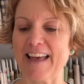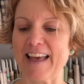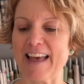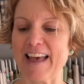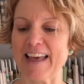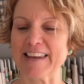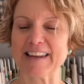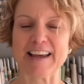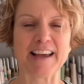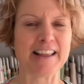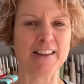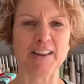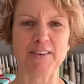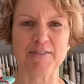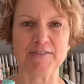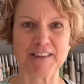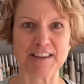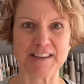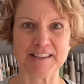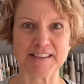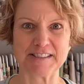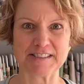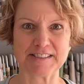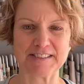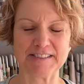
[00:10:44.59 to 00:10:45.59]
And I love
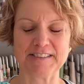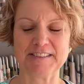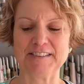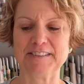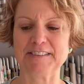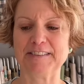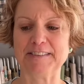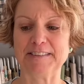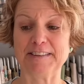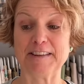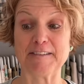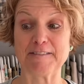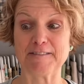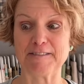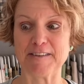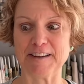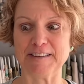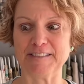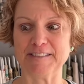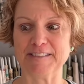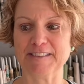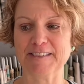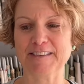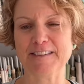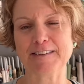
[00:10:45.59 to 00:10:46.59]
these. They're fun.
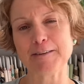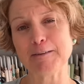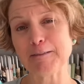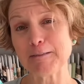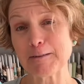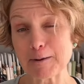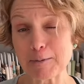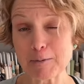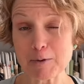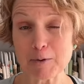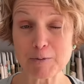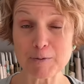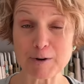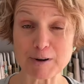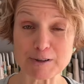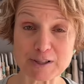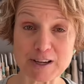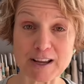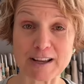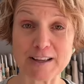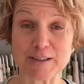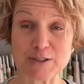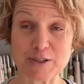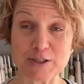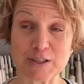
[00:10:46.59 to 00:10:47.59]
They're a little more
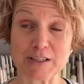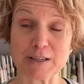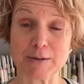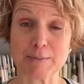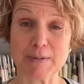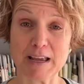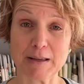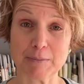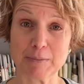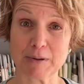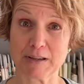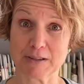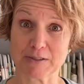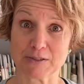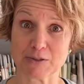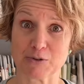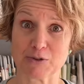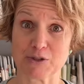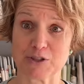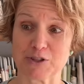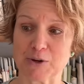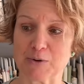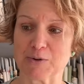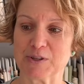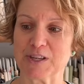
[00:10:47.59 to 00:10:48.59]
challenging to make because they're
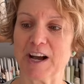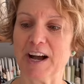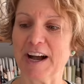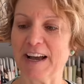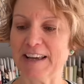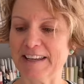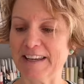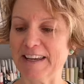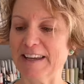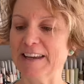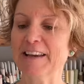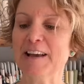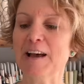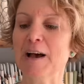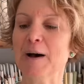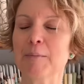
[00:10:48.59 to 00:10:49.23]
so tiny,